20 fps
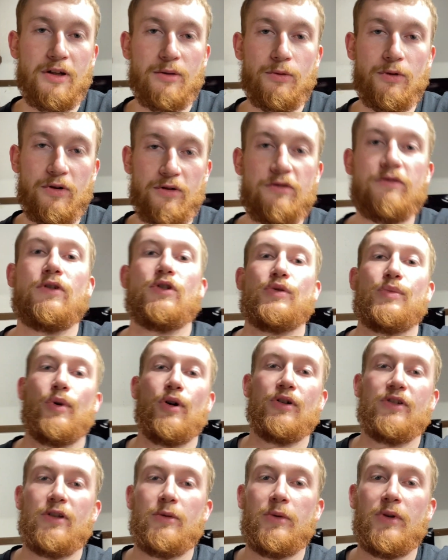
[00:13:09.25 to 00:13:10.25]
one of the first
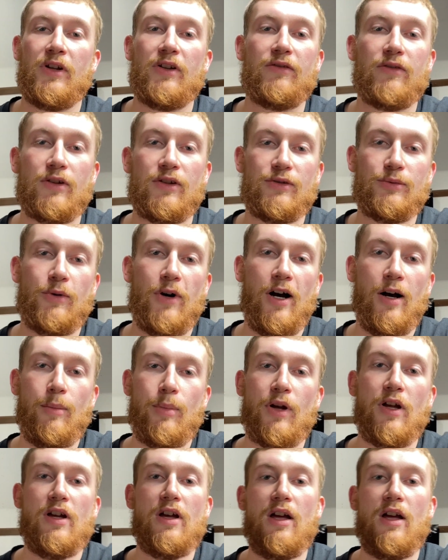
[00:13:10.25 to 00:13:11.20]
parts that we need for the swap.